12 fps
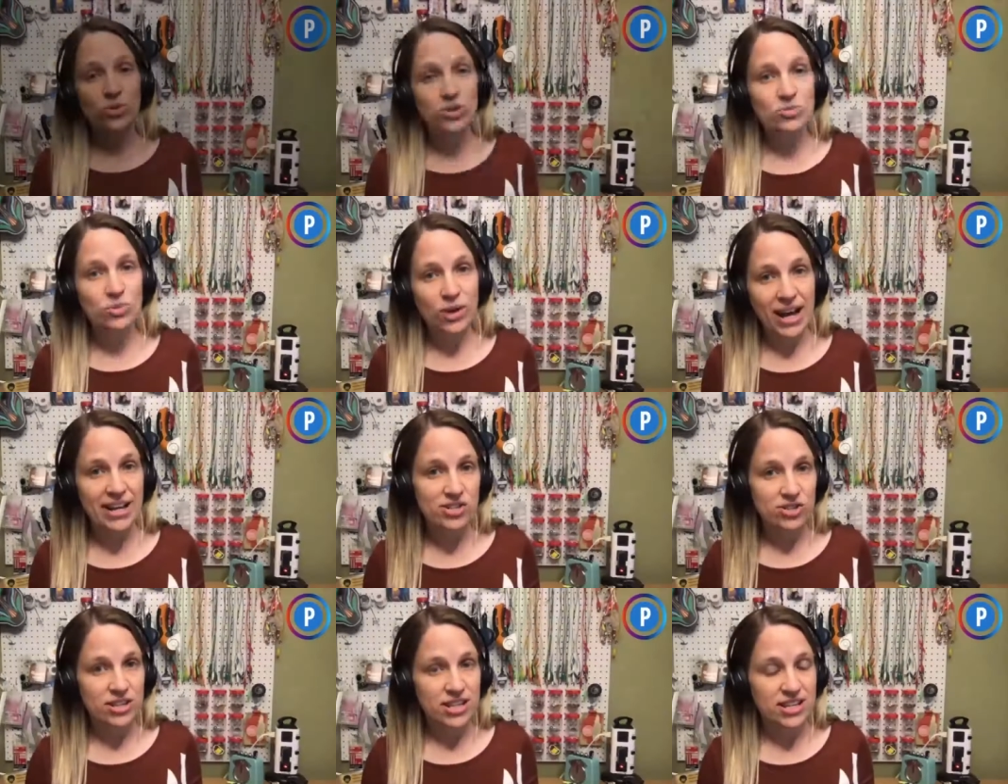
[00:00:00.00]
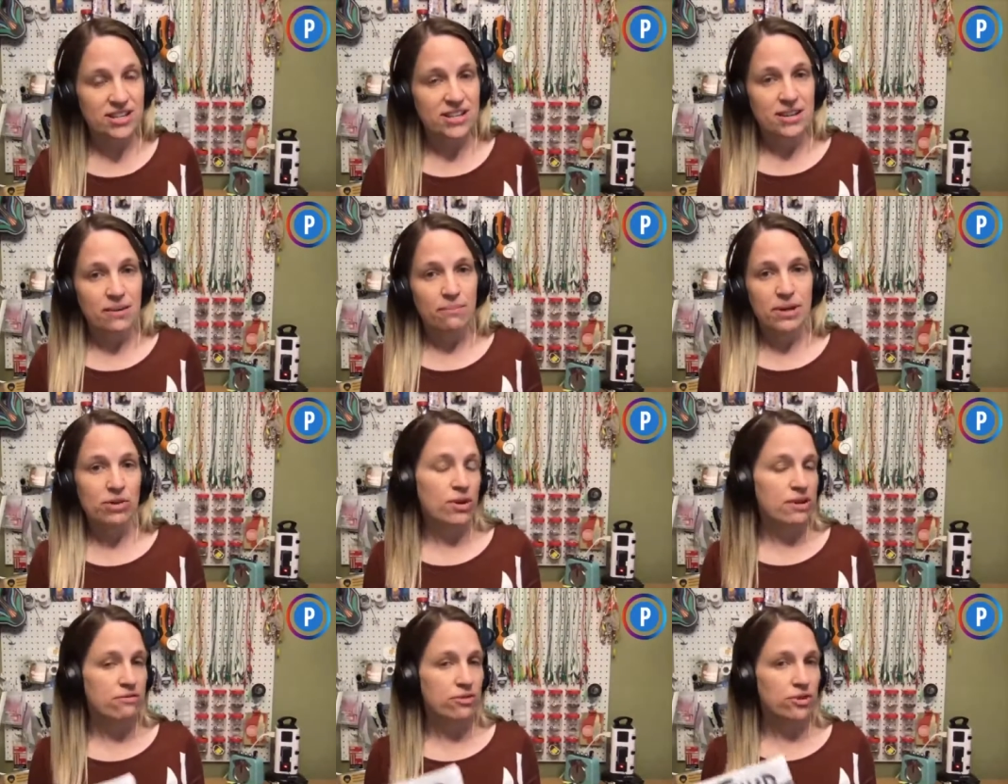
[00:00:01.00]
course will actually be
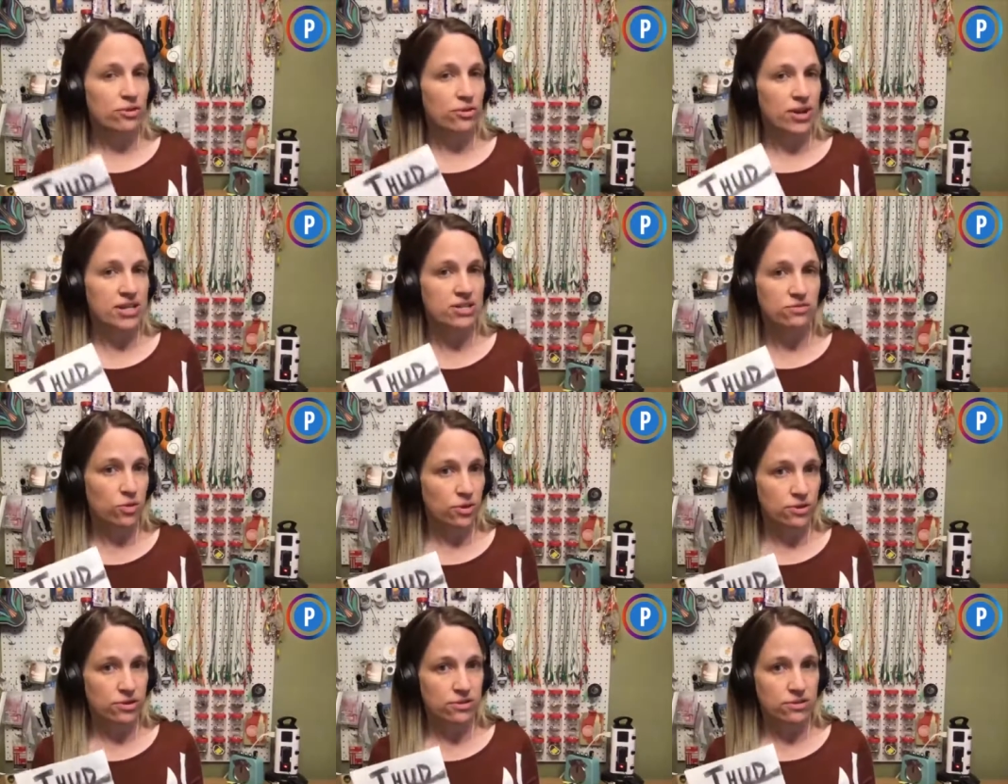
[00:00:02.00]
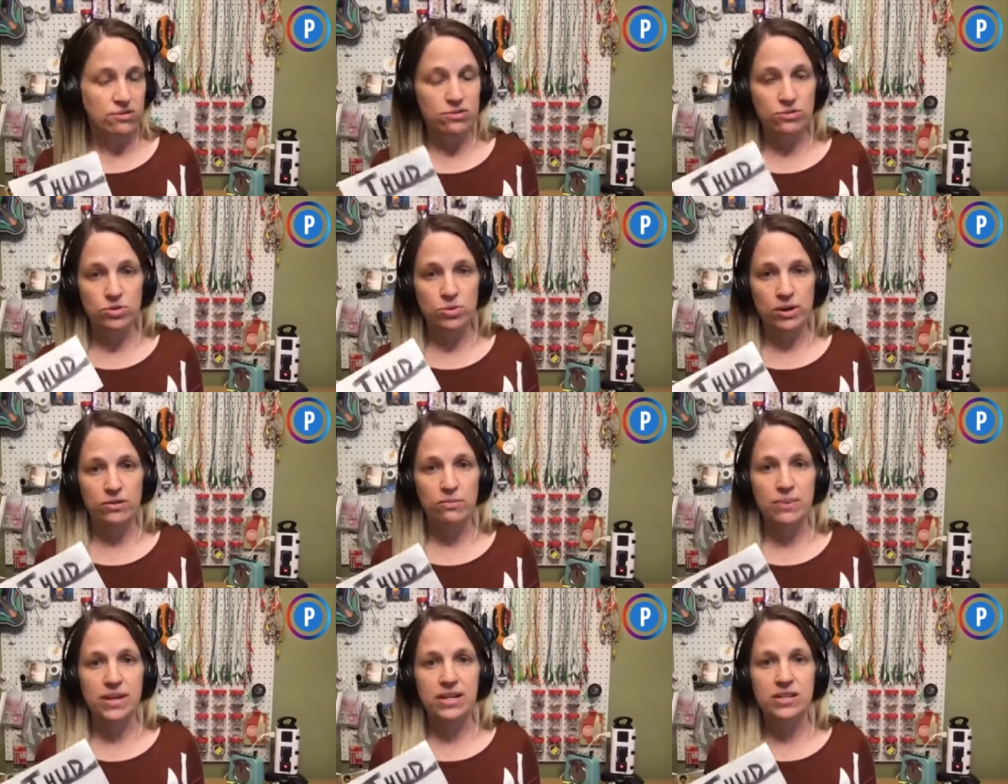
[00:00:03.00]
great for grades 4th through 12th
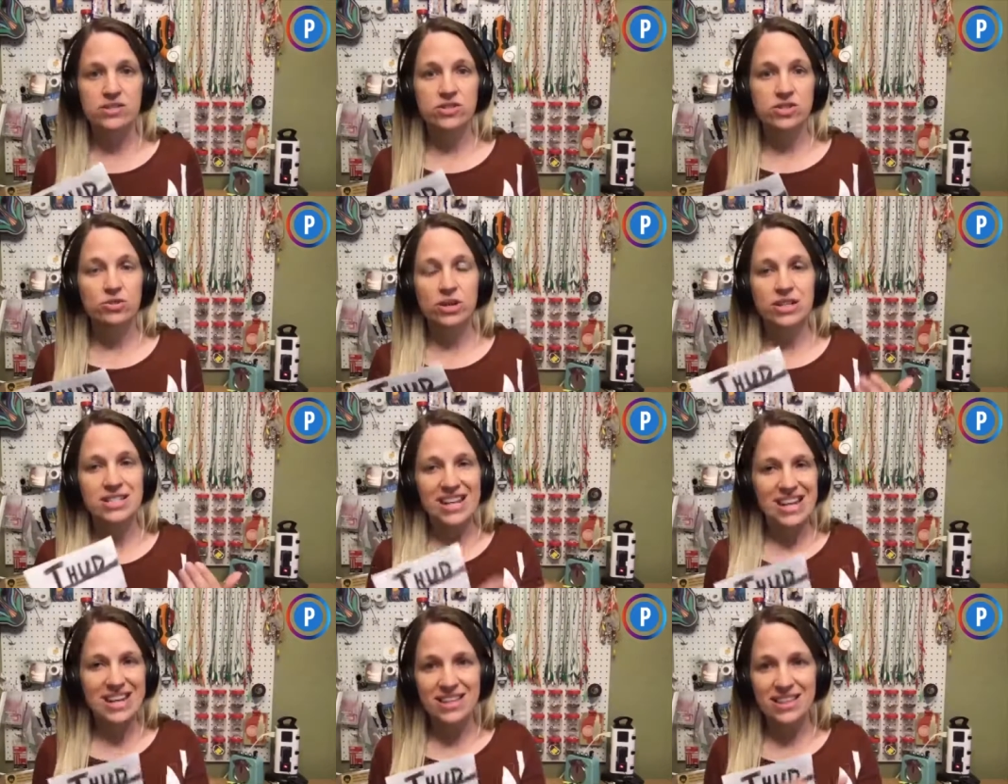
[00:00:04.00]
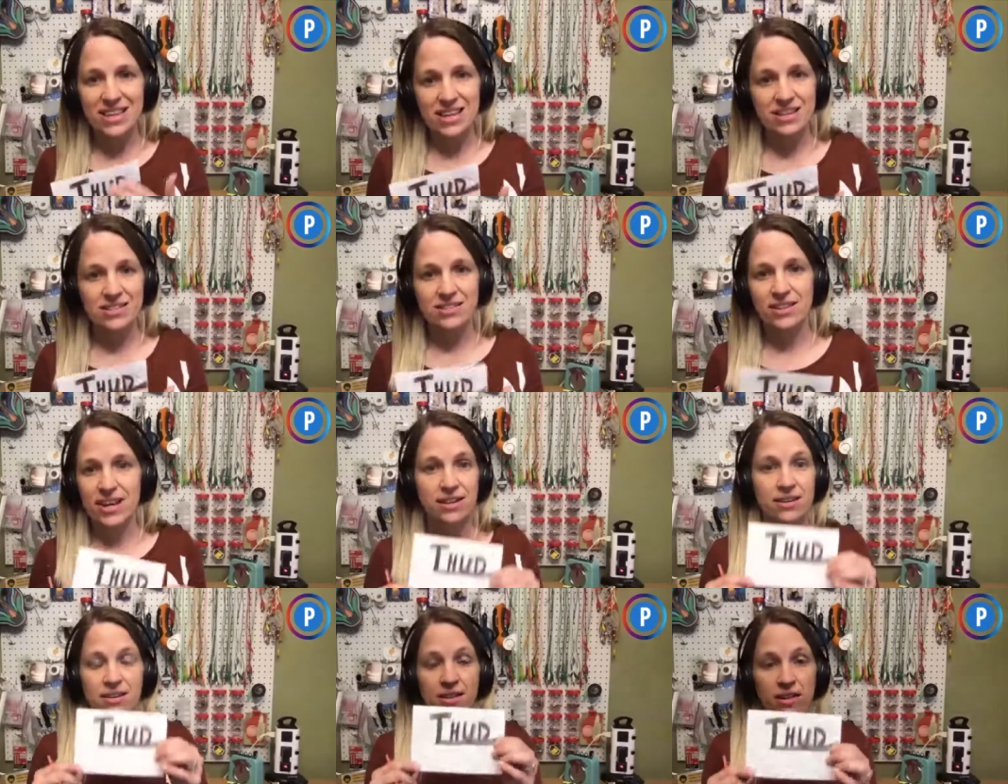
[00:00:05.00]
because you can take things like